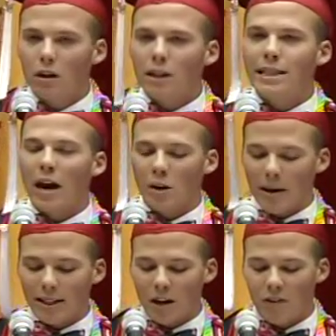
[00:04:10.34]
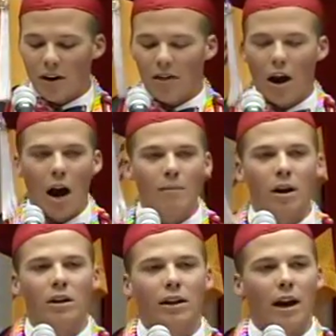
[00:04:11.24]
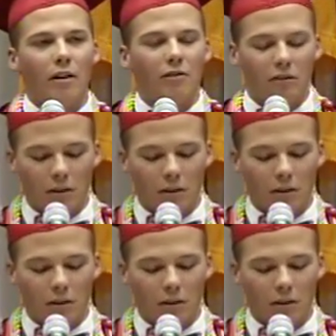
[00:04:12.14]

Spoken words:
Doubting myself, I thought, I'm not good enough.